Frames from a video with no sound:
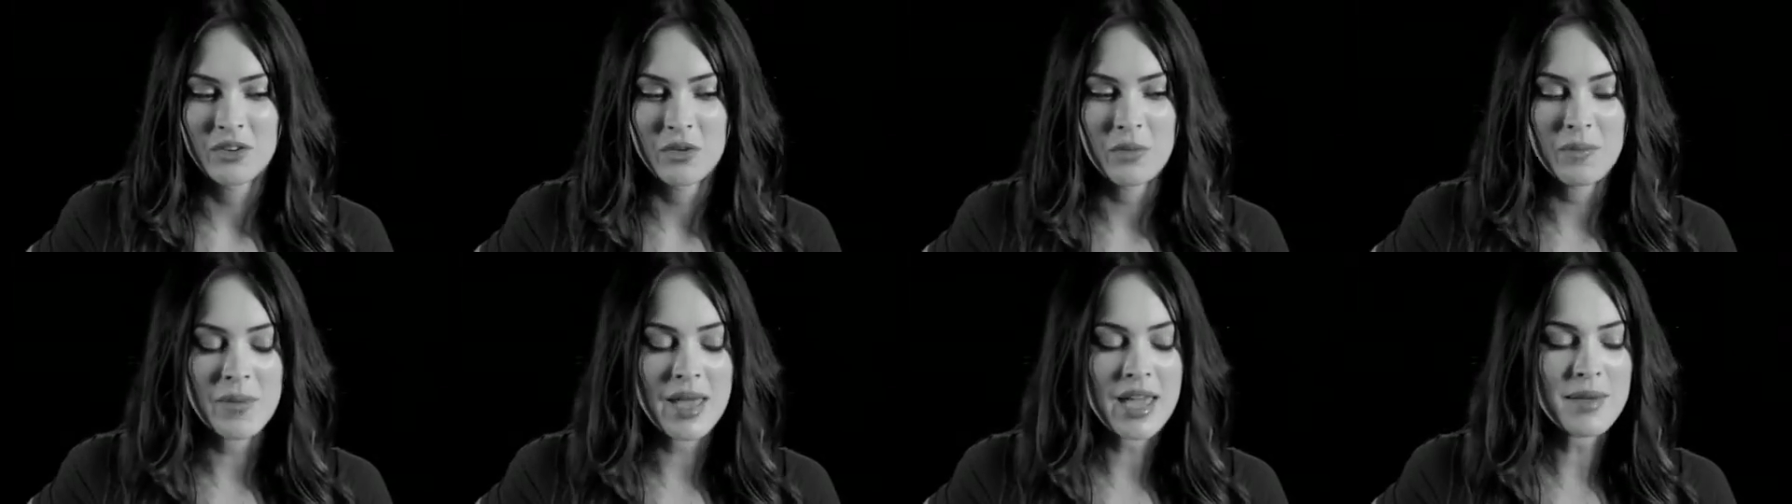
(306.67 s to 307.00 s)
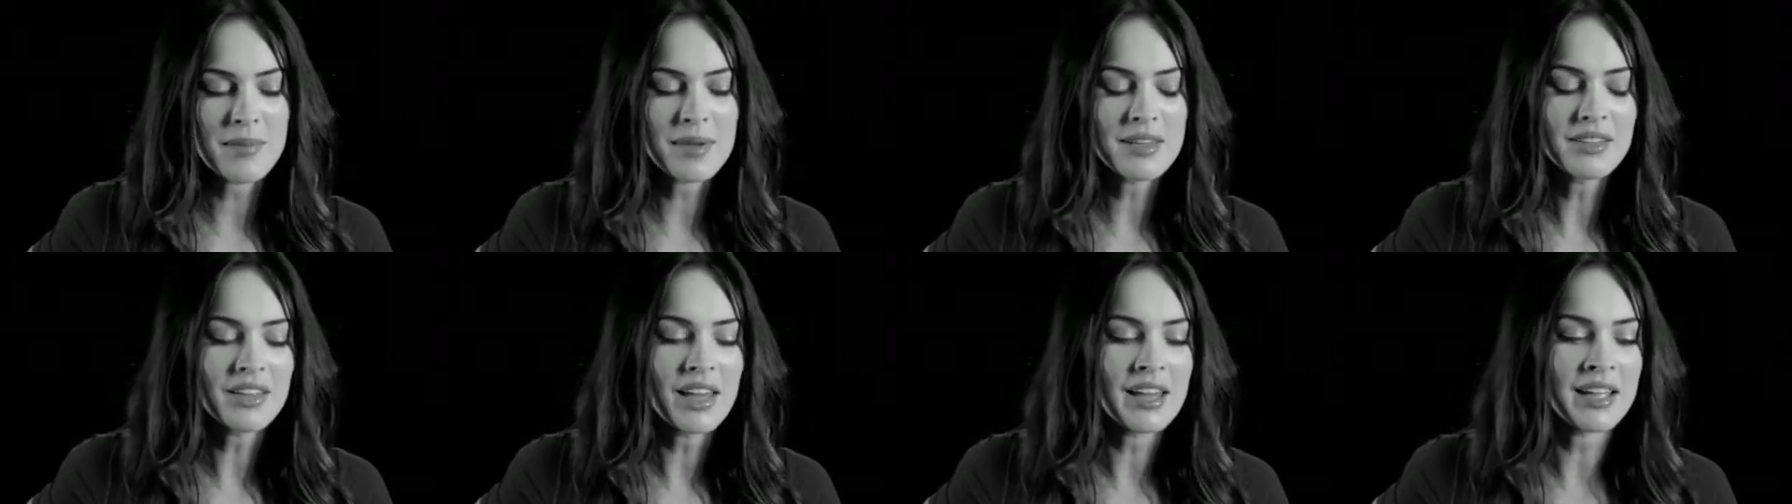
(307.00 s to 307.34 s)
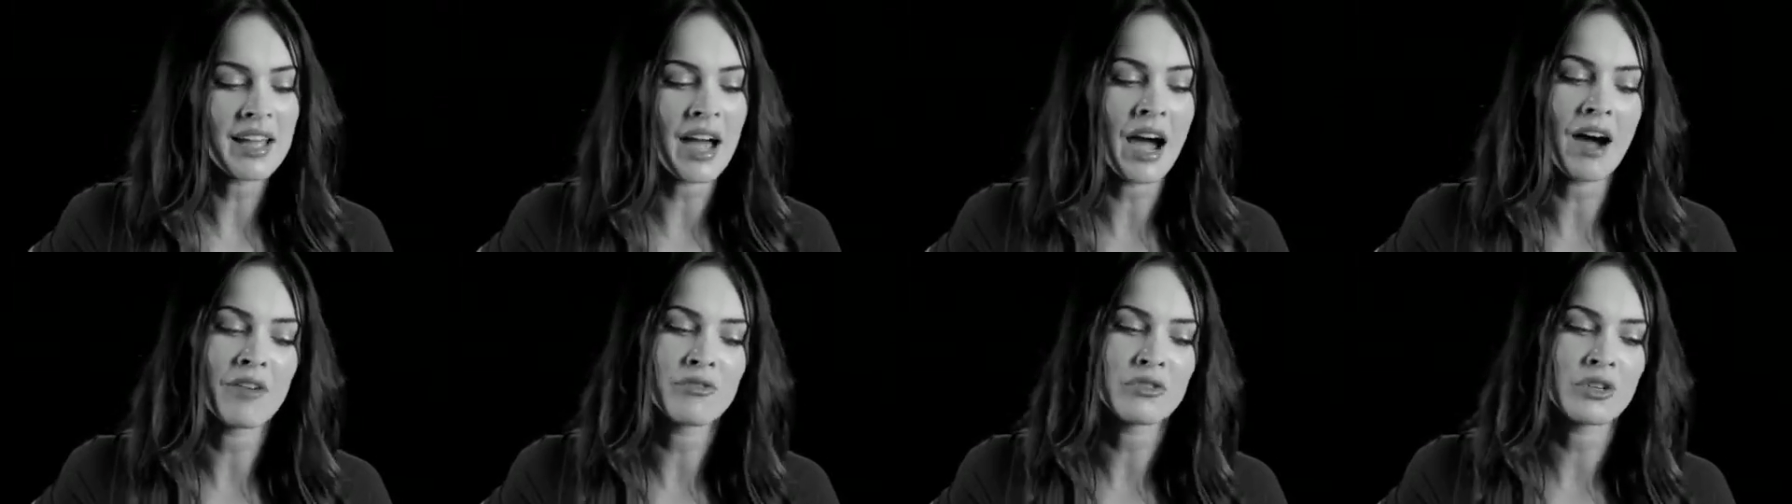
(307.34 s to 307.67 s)
Maybe like
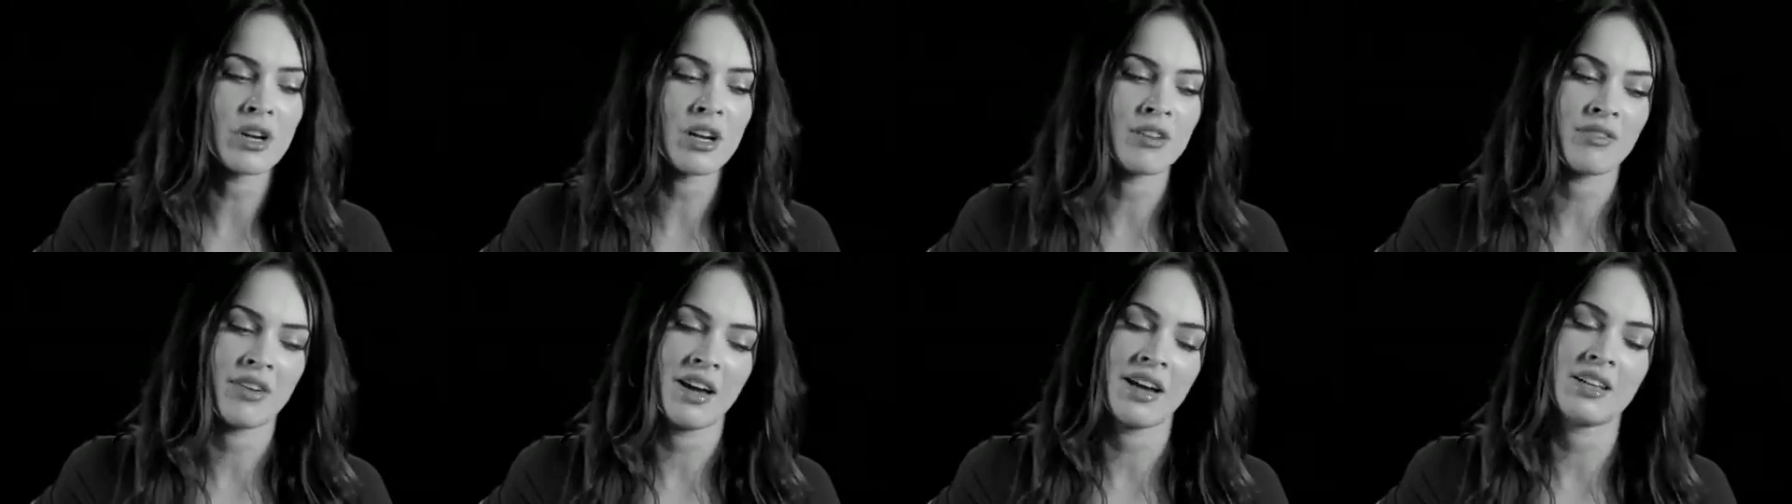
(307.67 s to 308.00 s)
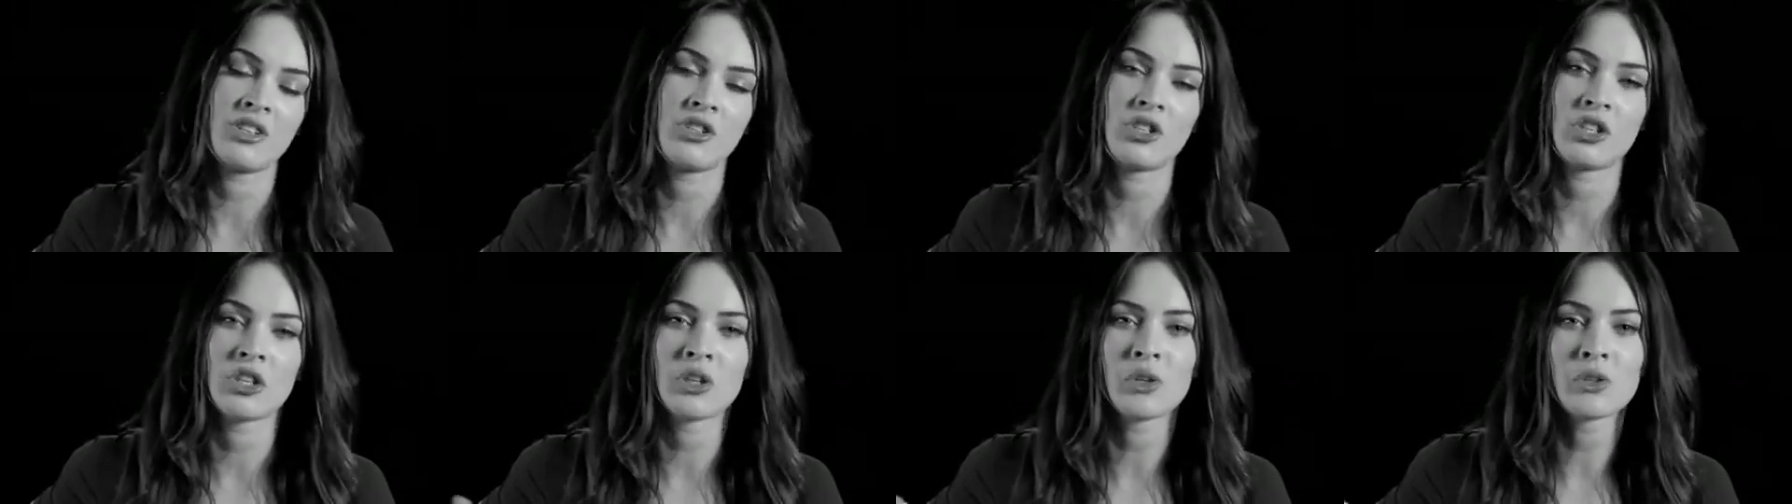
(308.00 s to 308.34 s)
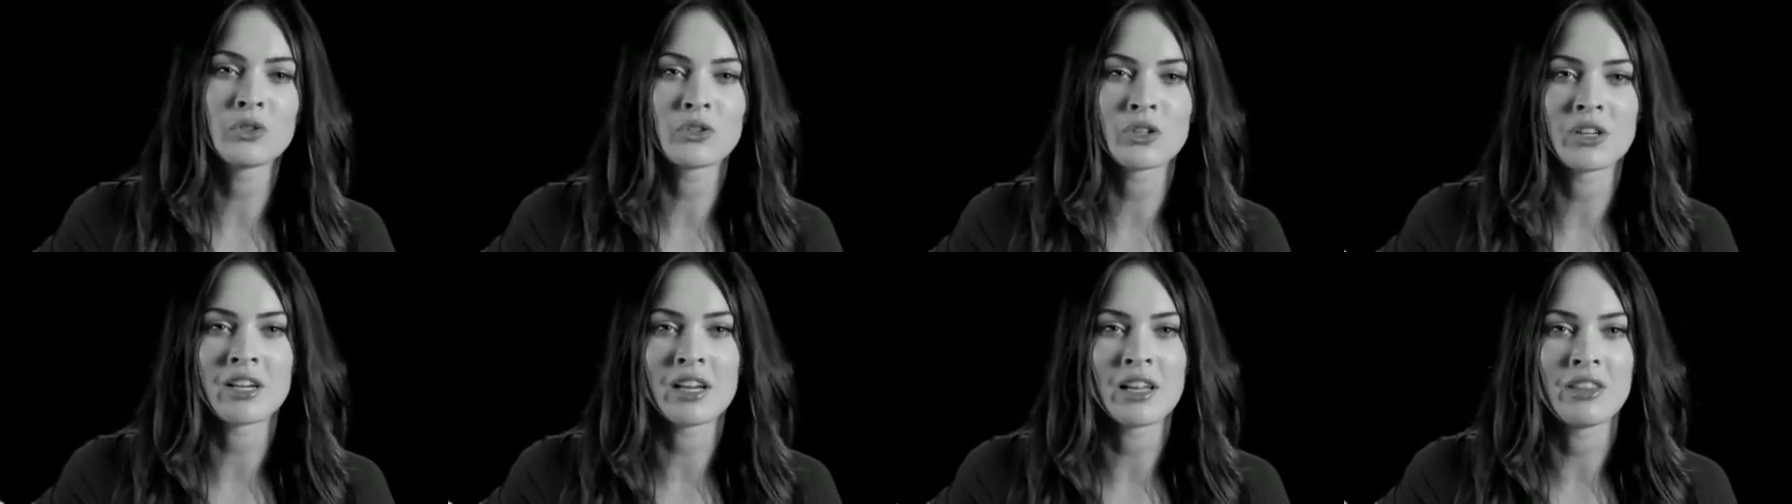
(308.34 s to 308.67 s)
after I've had
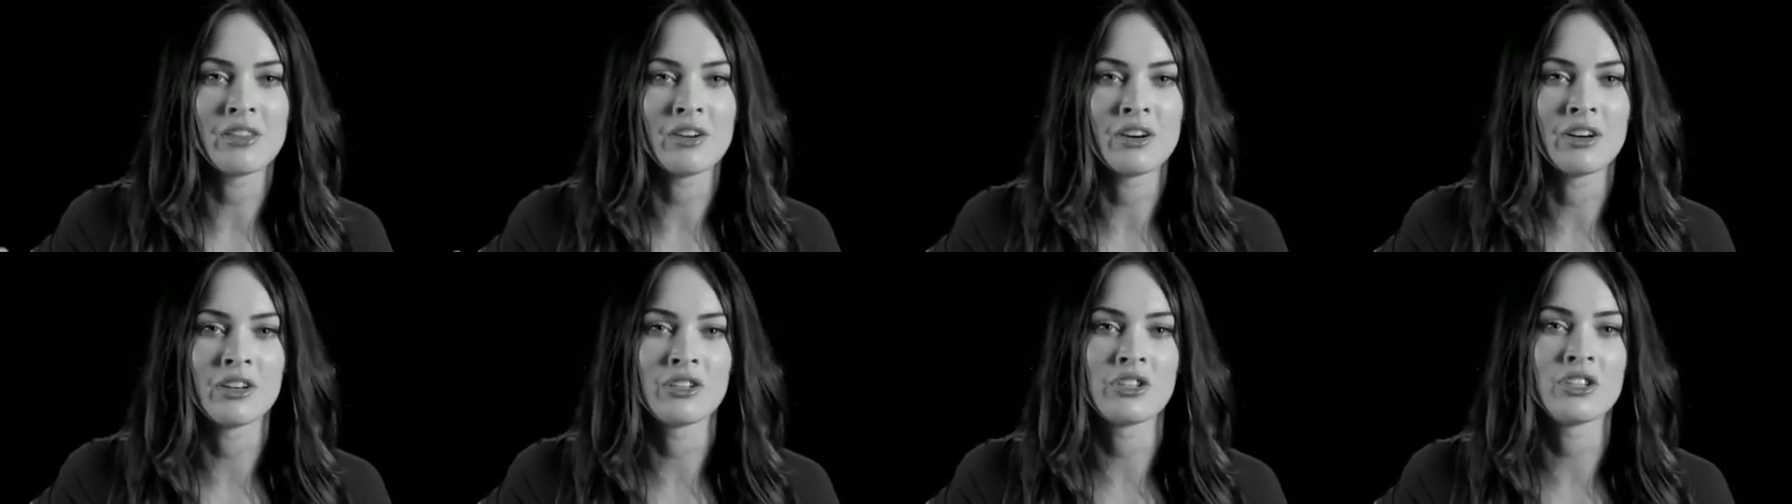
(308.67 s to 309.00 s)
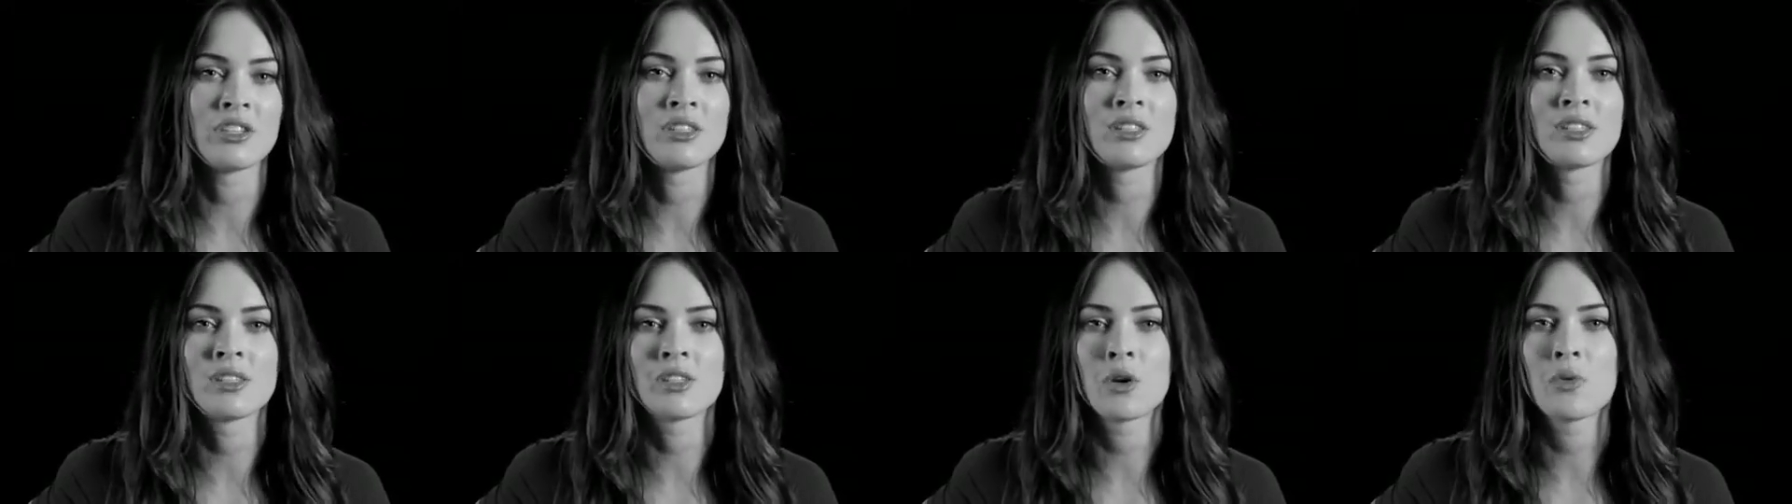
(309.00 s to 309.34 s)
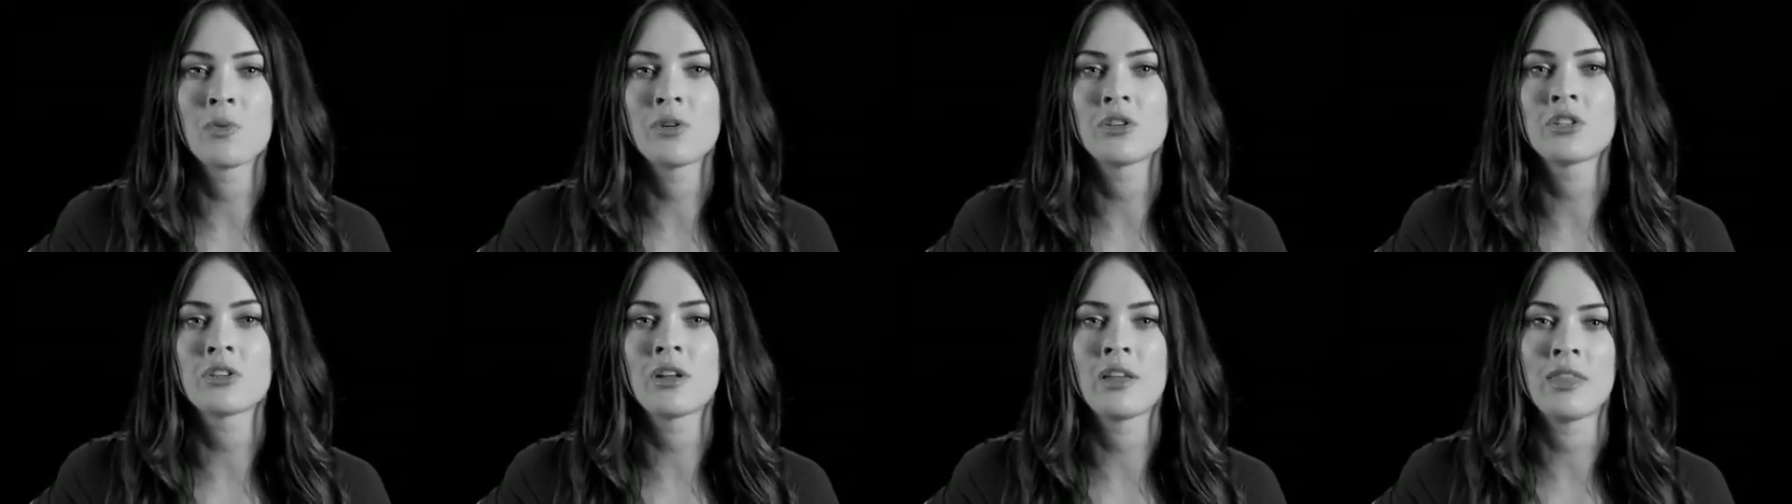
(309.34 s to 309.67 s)
children and there are just so much,